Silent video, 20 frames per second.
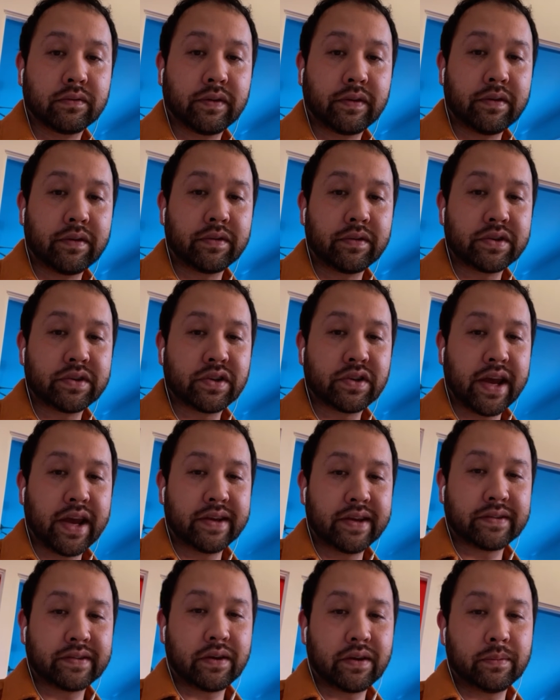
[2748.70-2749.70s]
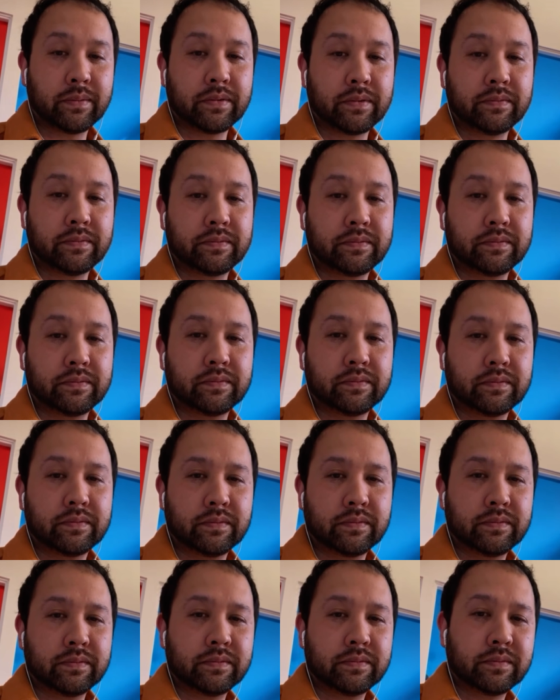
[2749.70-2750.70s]
Favorite jazz album?
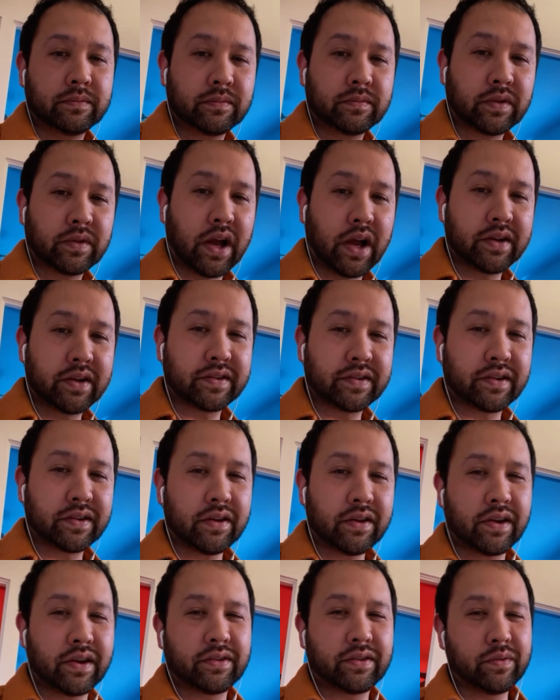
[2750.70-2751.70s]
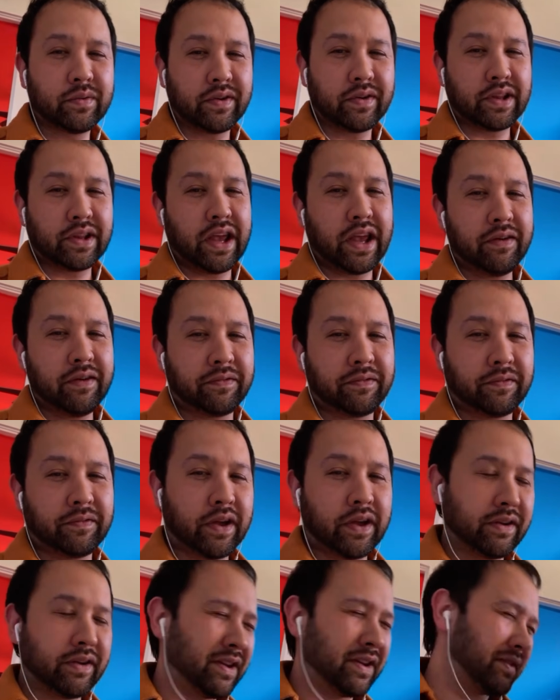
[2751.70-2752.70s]
I just don't really have
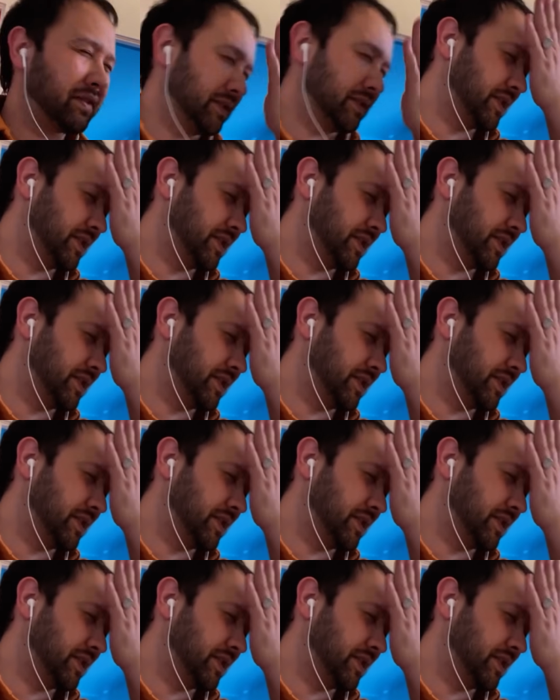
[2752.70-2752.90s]
You know,